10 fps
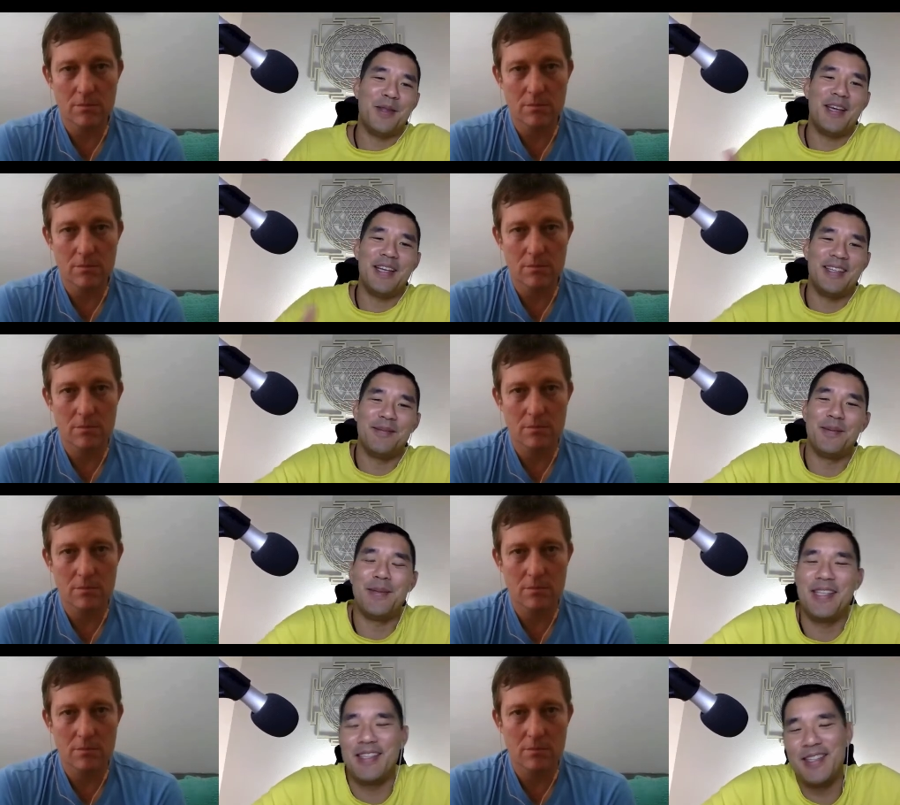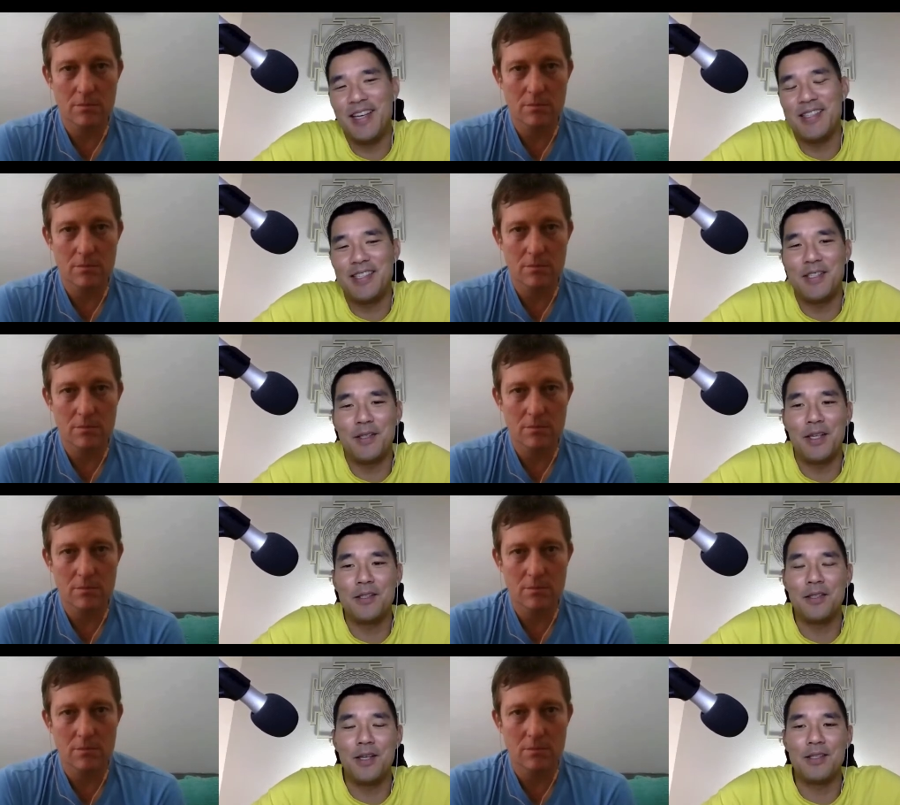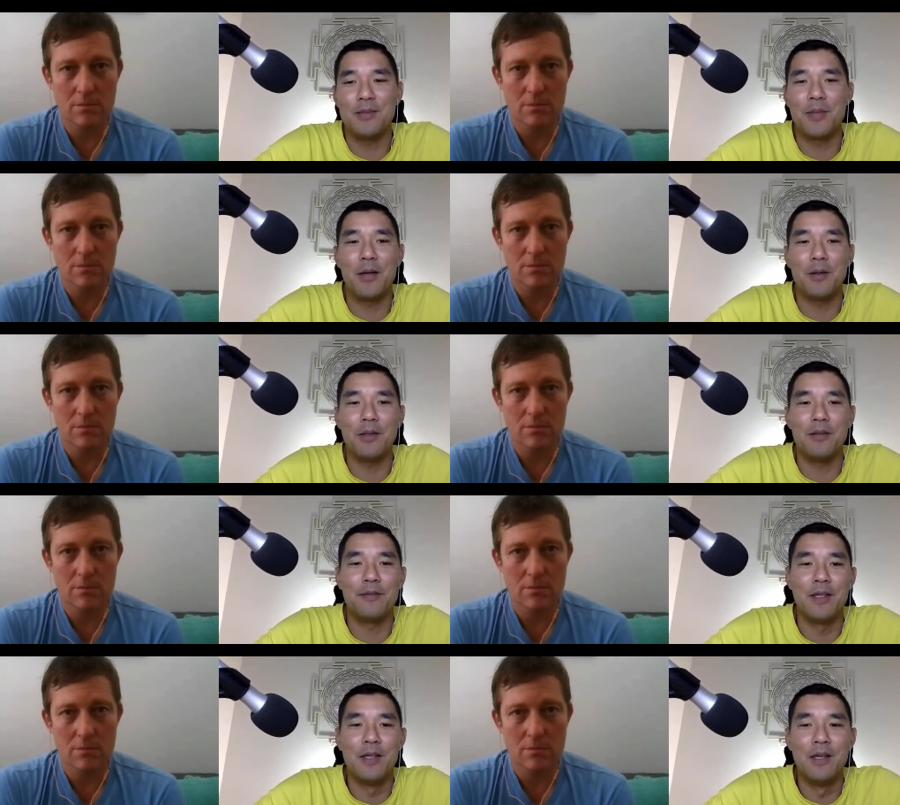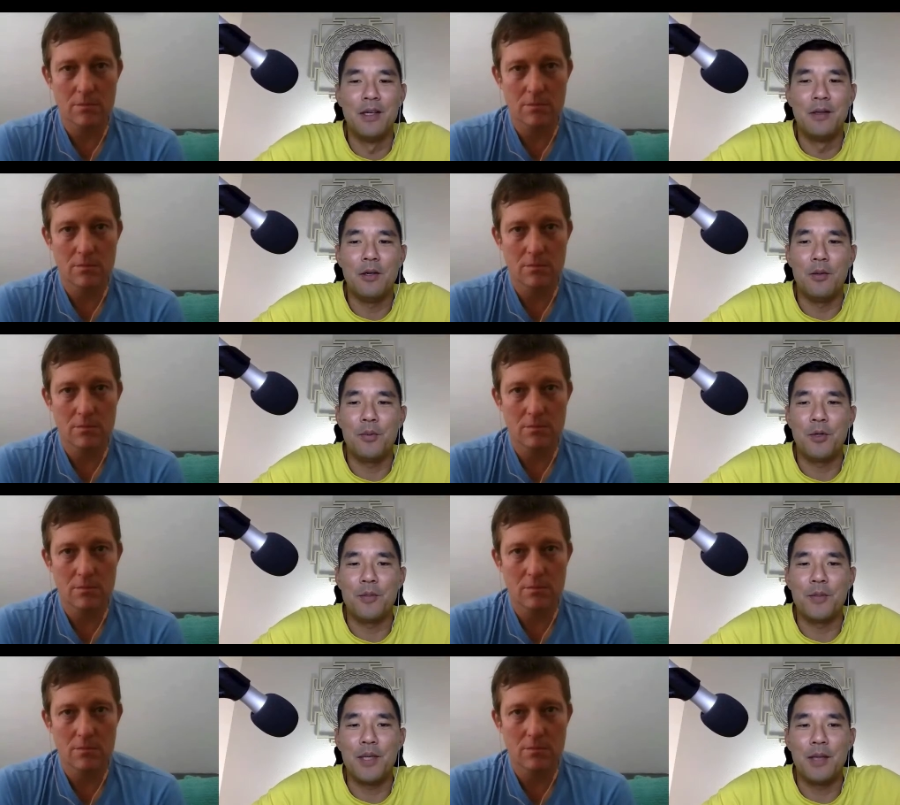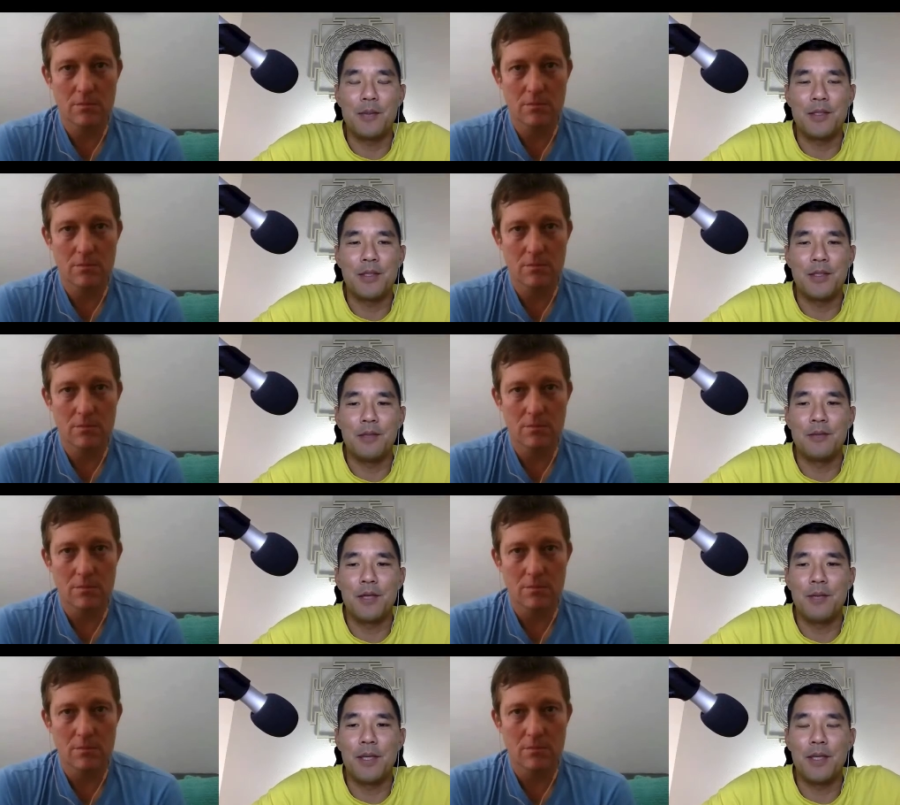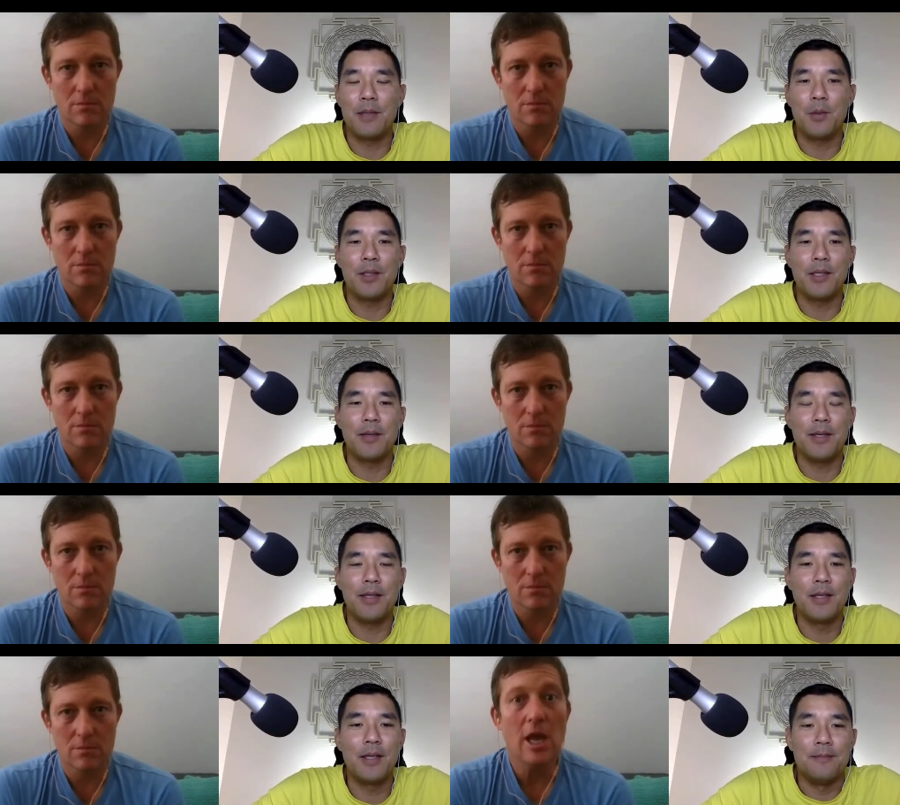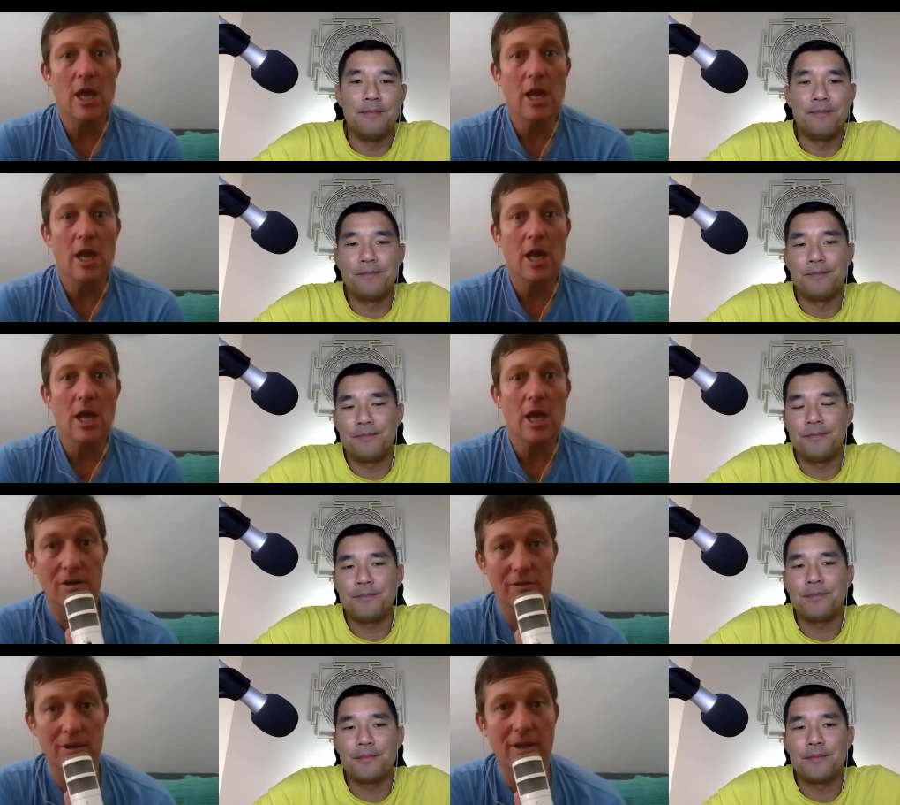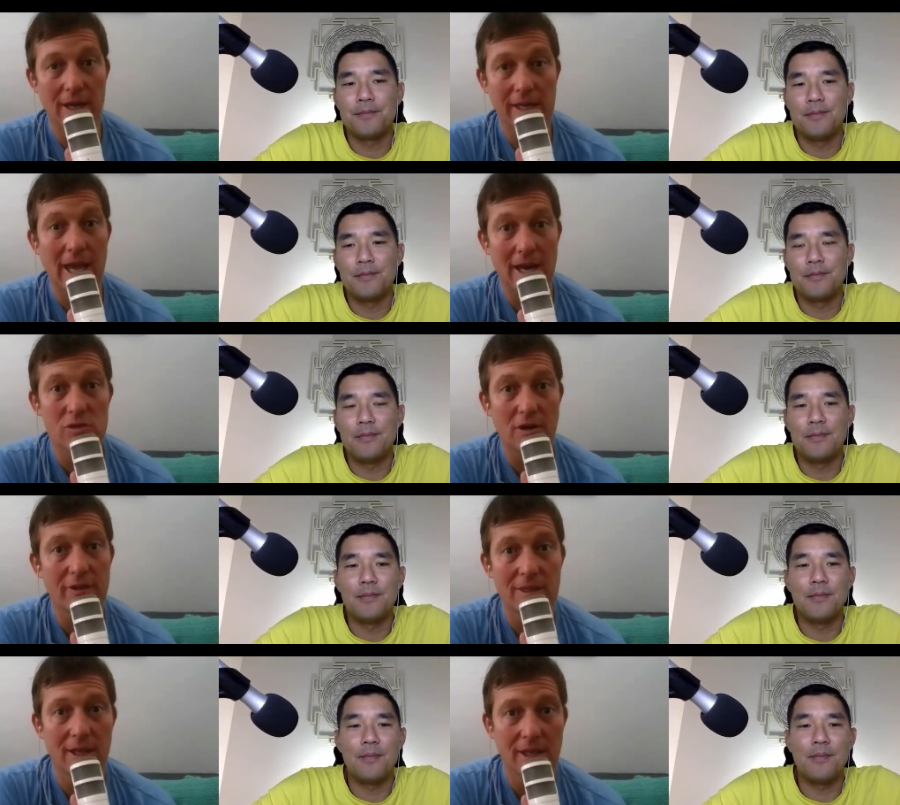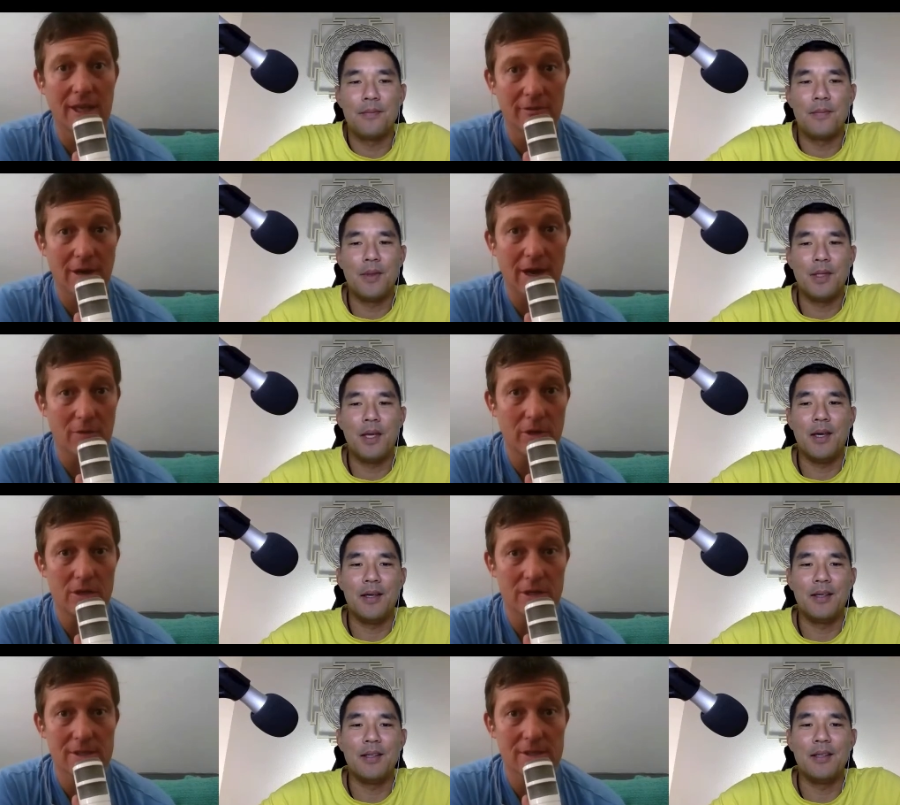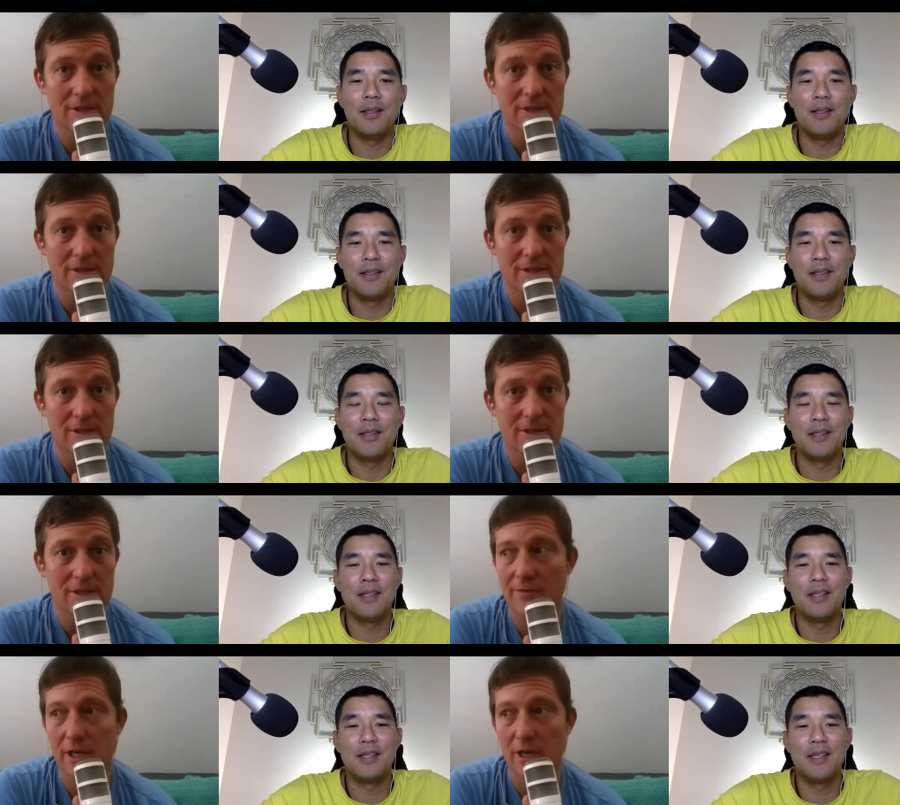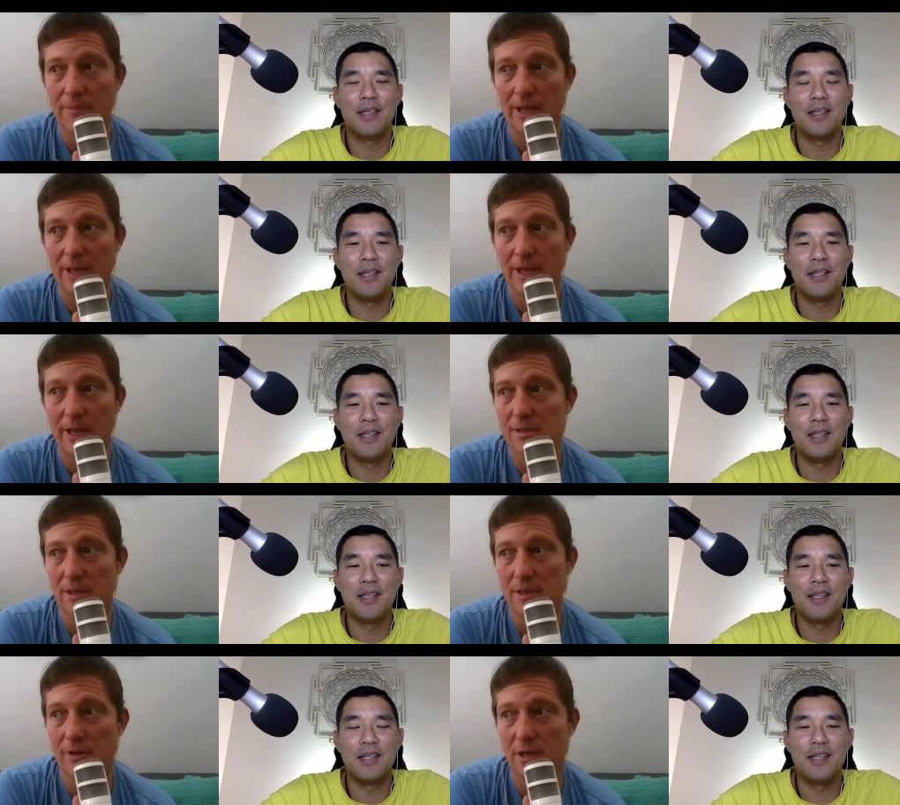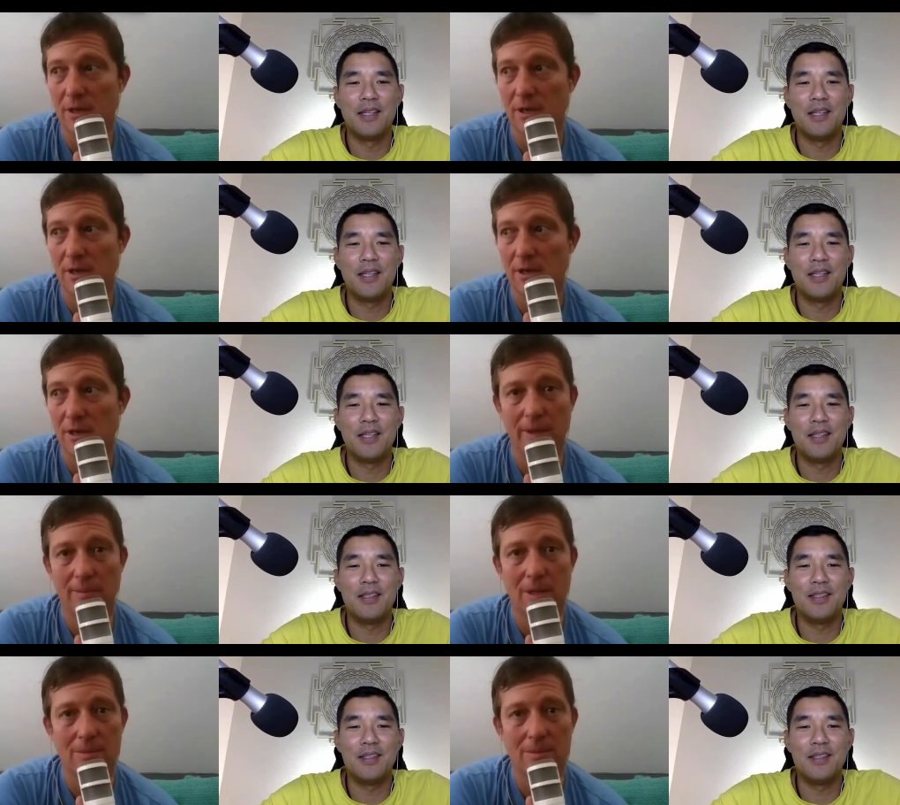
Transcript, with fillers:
Speaker 1: that, I mean, yeah, it's easy to get into that spiral of, oh, poor me. I'm just gonna try and make it up quickly, right?
Speaker 2: yeah the catastrophic the catastrophic thinking right yeah. where you just say oh i'm never going to make it it's never going to work for me blah